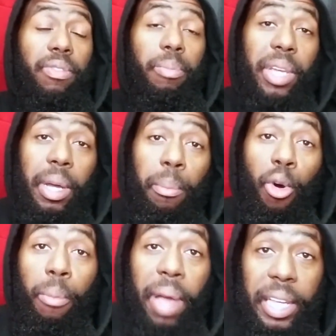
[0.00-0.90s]
and become more
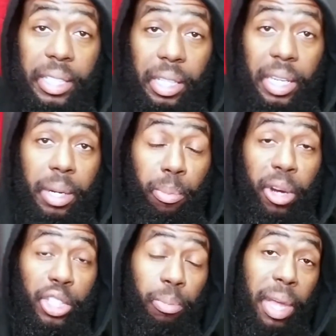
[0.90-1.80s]
masculine and
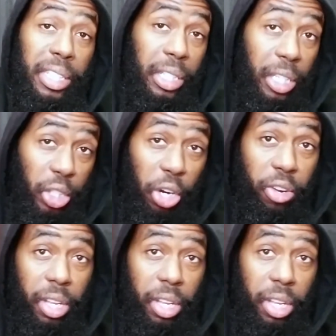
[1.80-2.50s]
embrace your masculine journey,